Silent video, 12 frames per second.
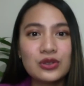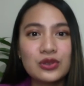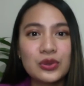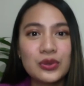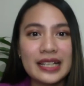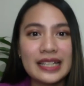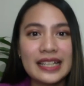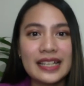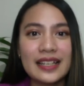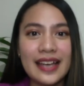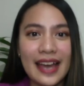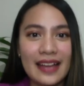to really
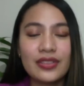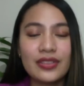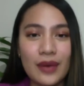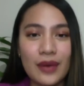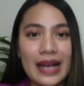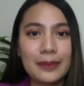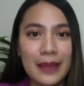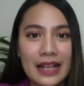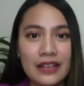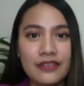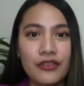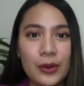get the right
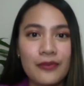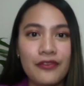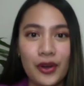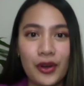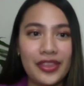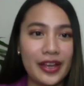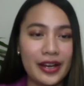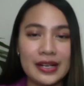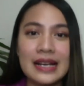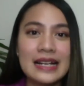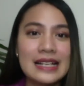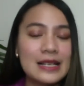platform for their
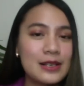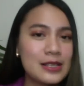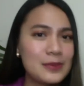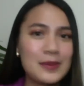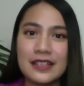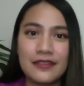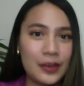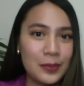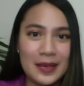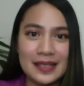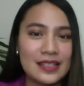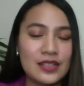specific
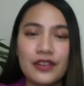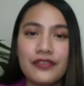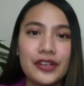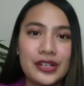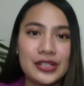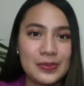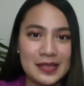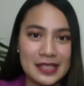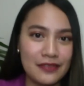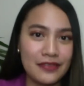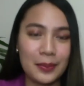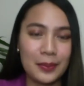business or for their
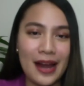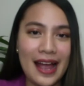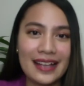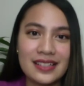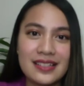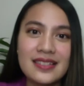specific brands?